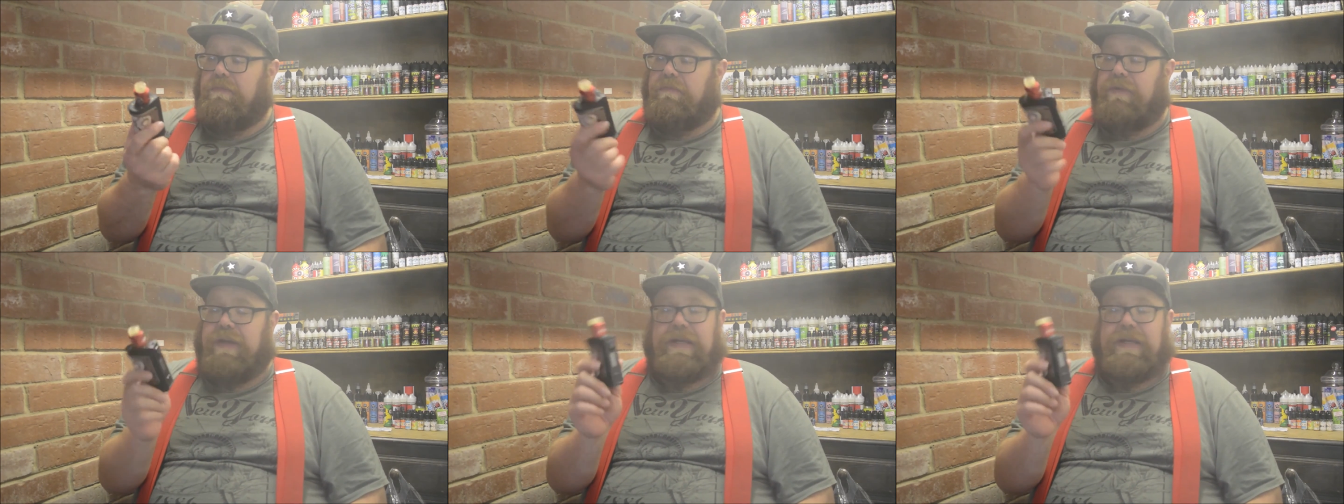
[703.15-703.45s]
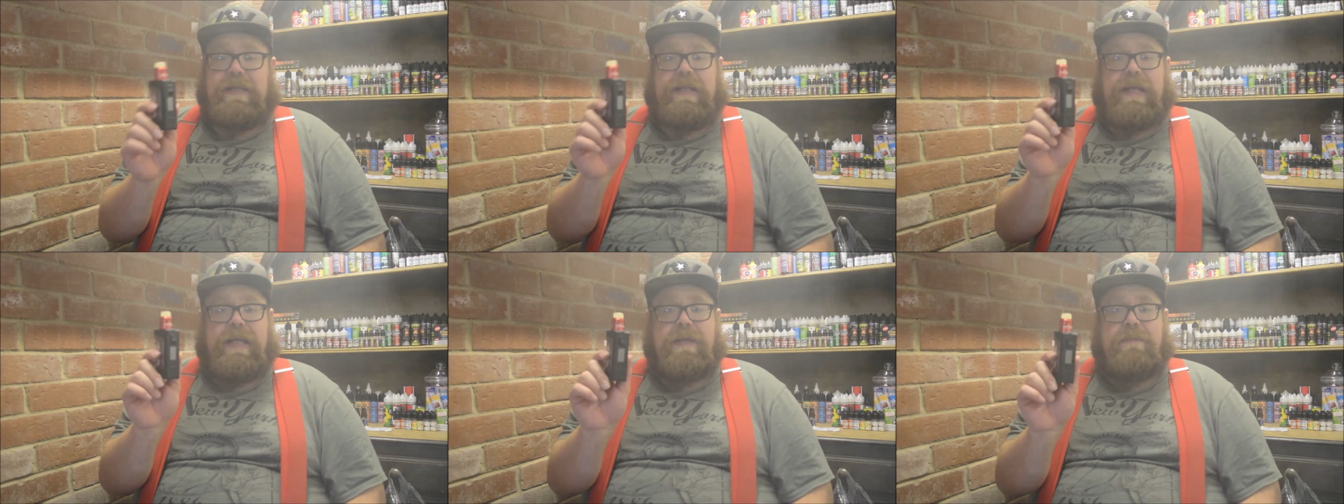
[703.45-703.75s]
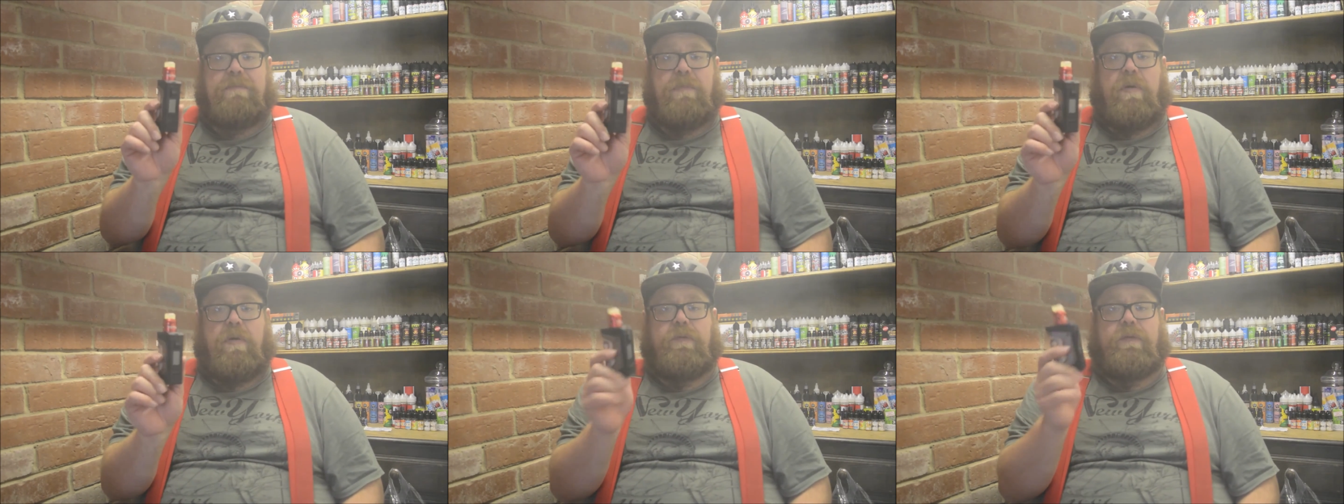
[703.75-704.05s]

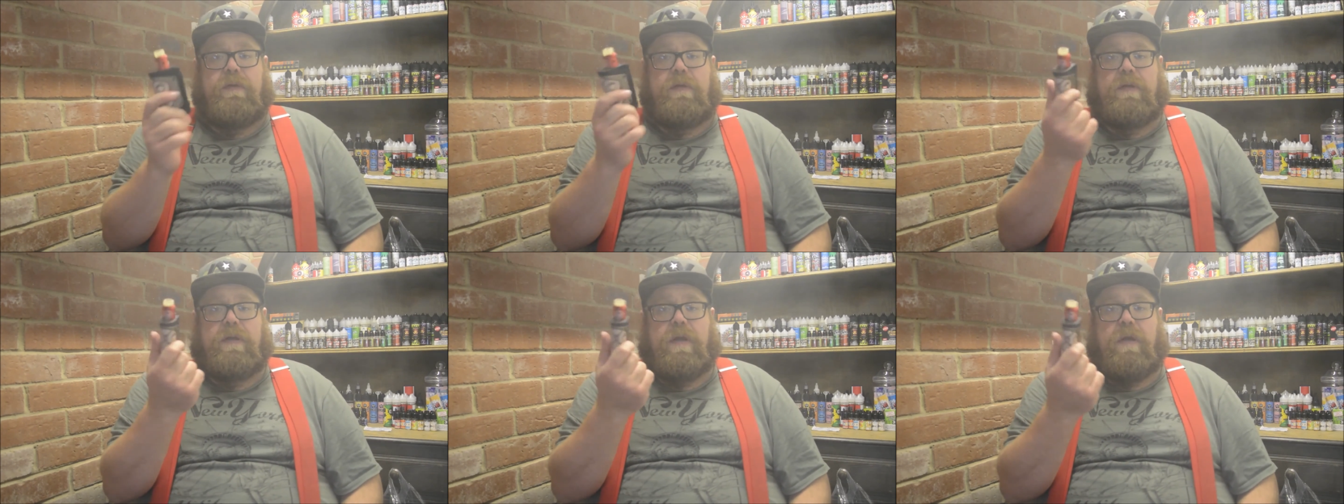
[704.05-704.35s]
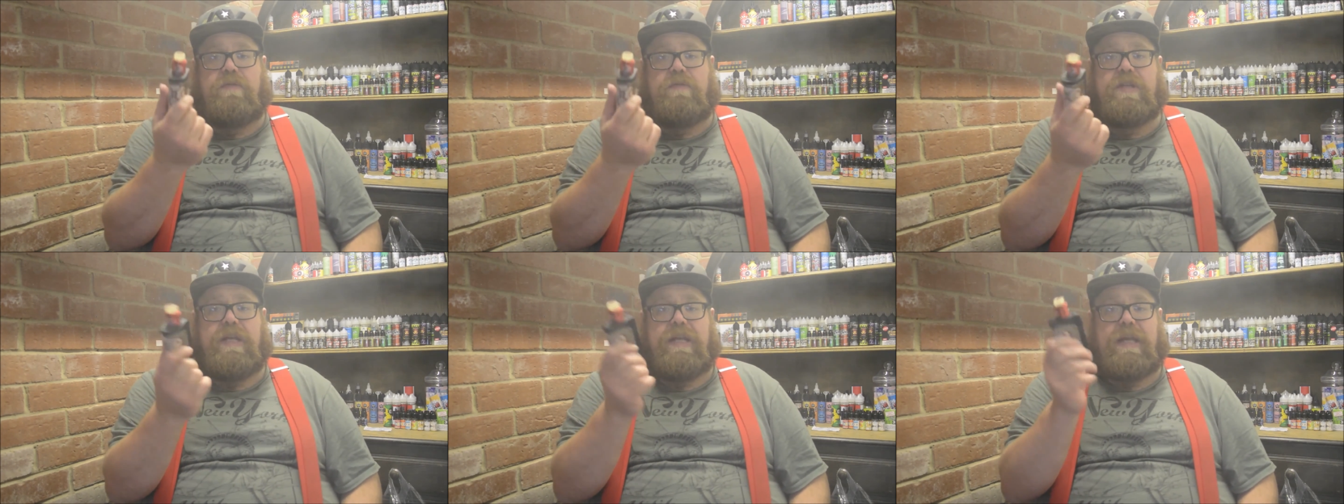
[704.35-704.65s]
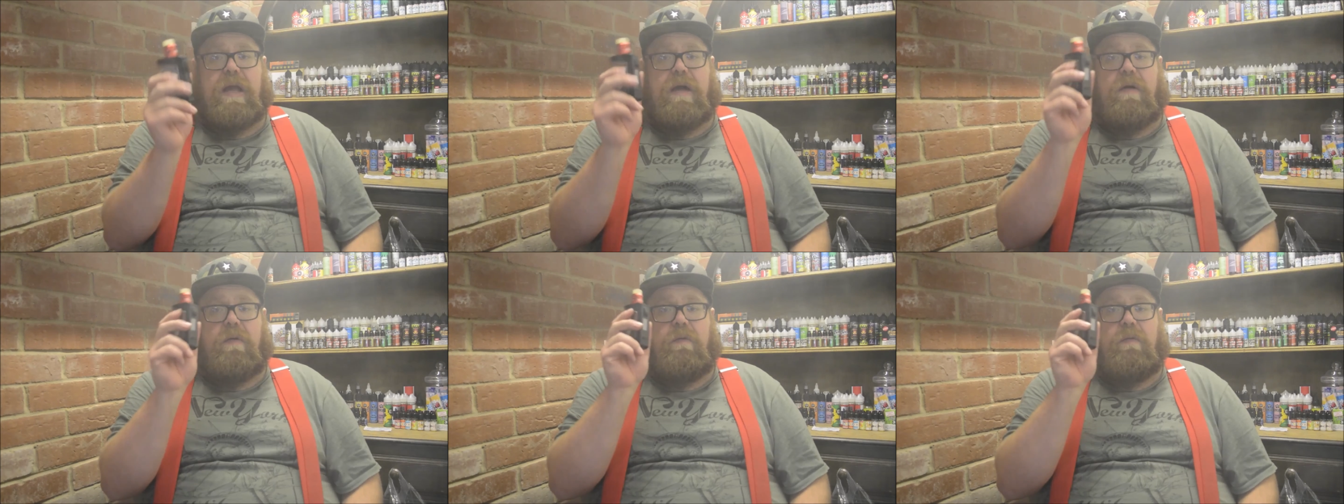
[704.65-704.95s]
regulated mod, go
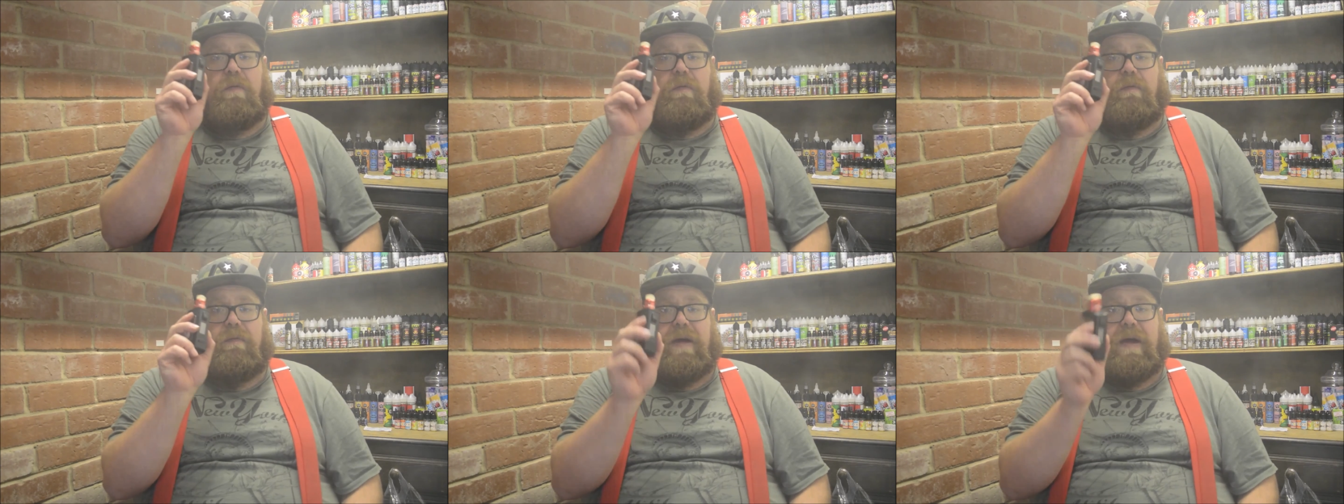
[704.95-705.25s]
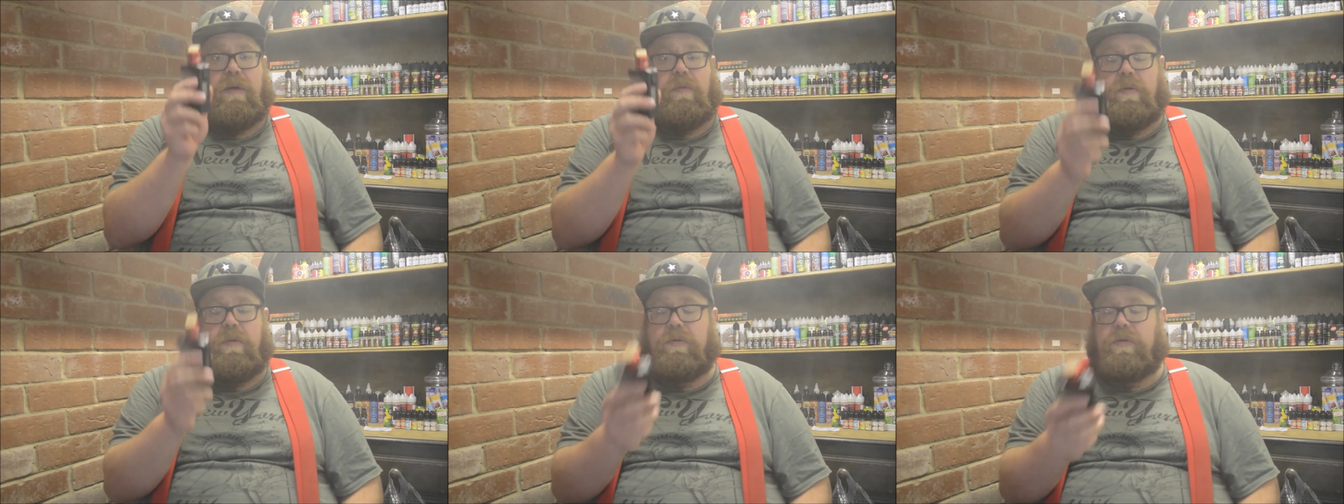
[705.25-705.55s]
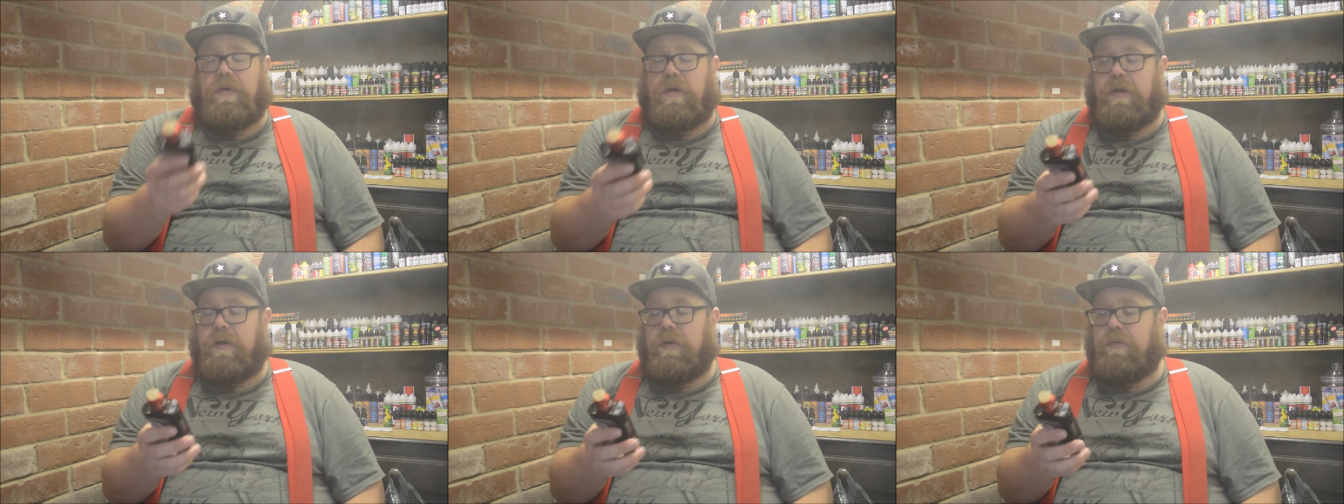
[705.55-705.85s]
check out
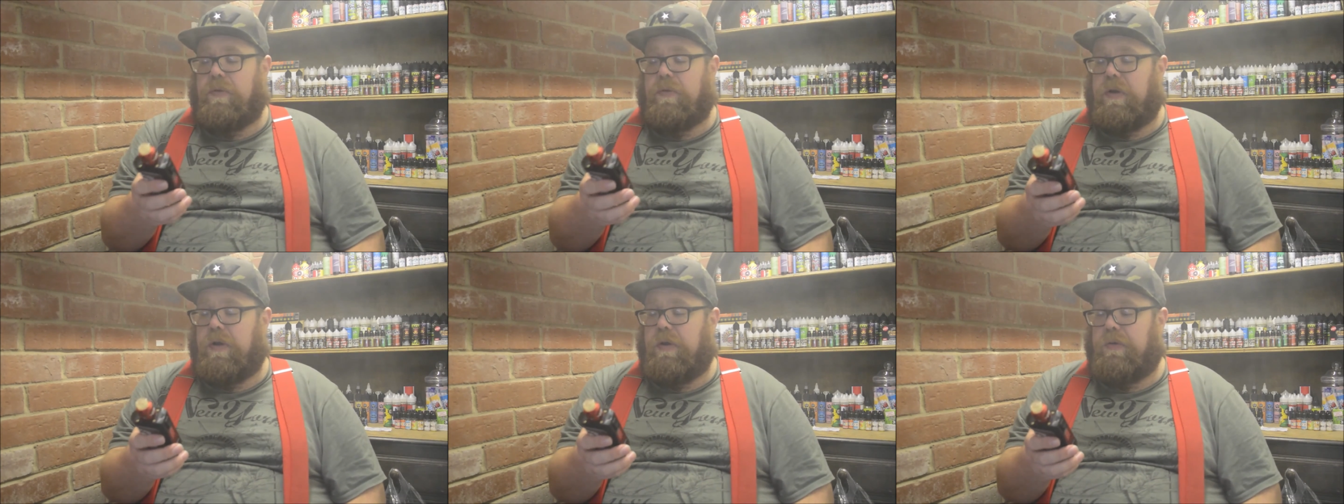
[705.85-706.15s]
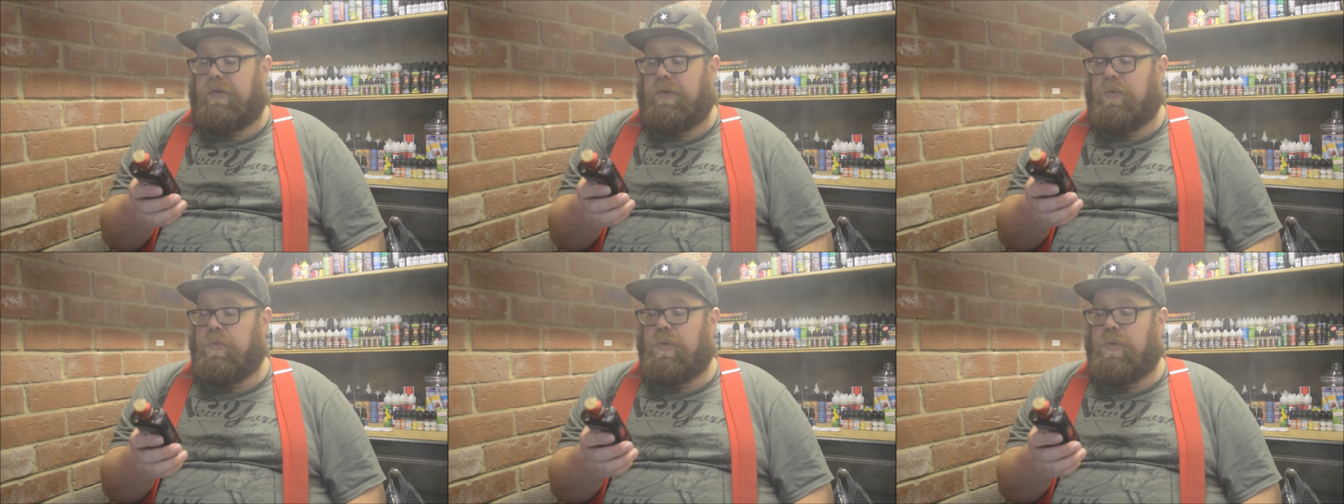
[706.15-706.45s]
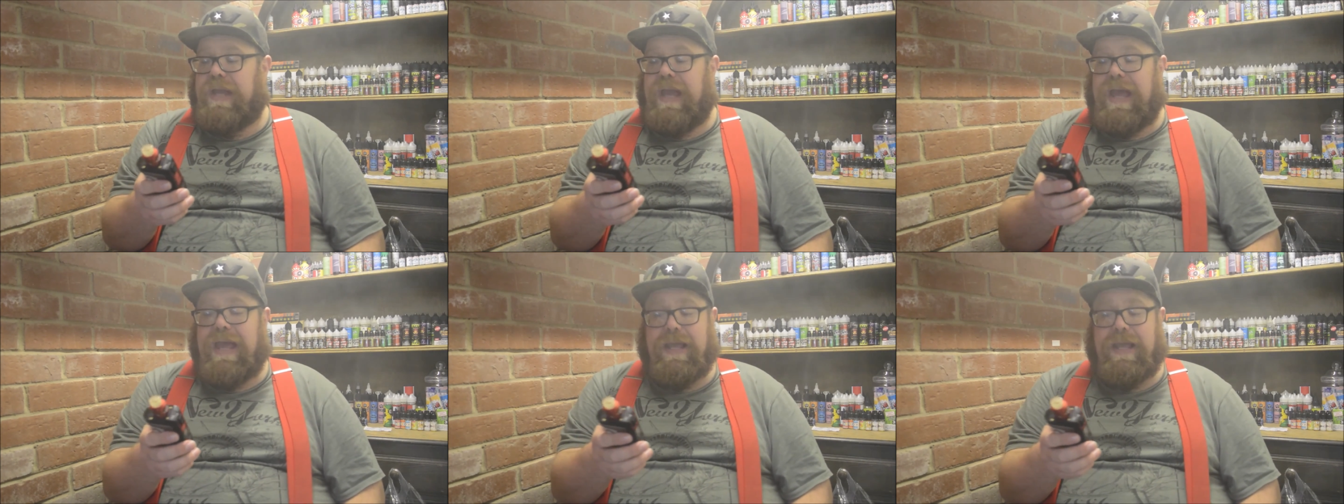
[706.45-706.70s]
vawu.co.uk.